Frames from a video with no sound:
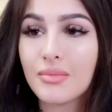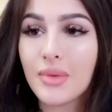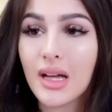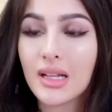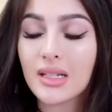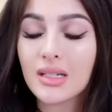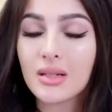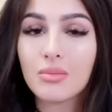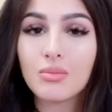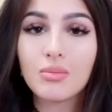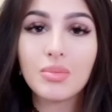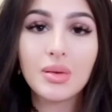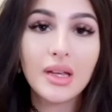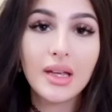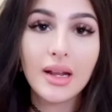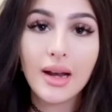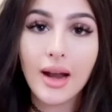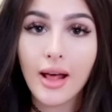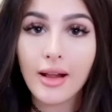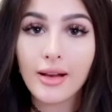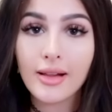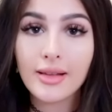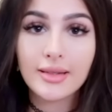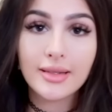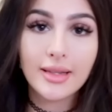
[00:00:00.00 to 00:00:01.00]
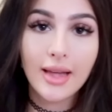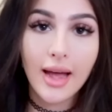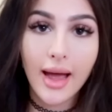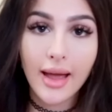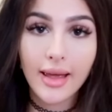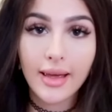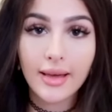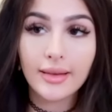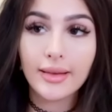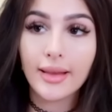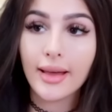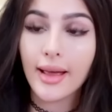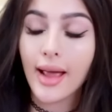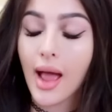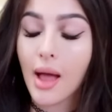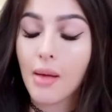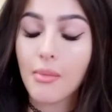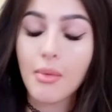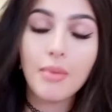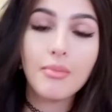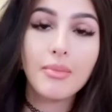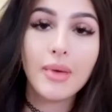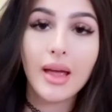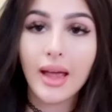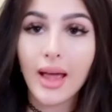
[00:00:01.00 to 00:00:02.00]
Imagine being on a diet. Like
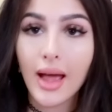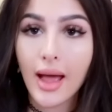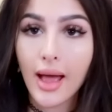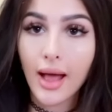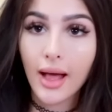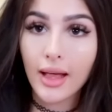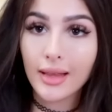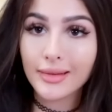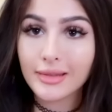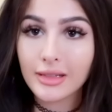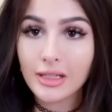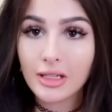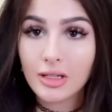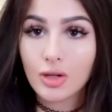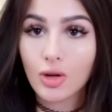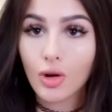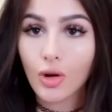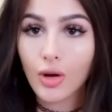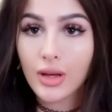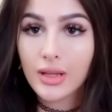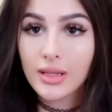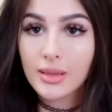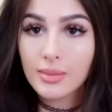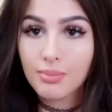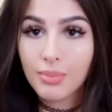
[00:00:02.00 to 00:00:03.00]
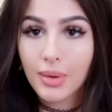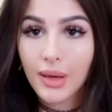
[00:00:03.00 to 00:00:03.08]
I'm gonna make a healthy choice.